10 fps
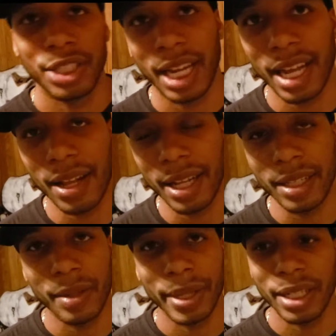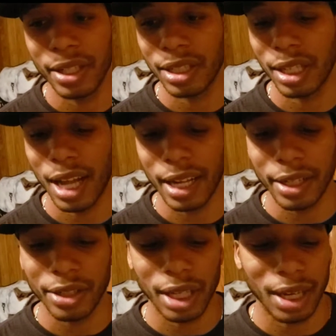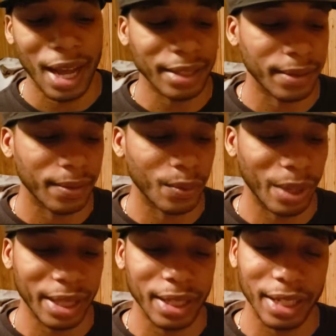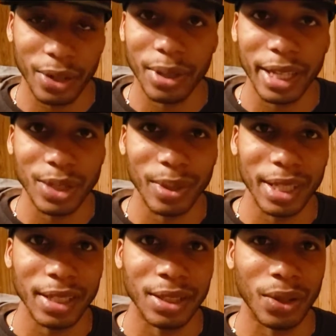Check out. I mean, there's a lot with little things with this.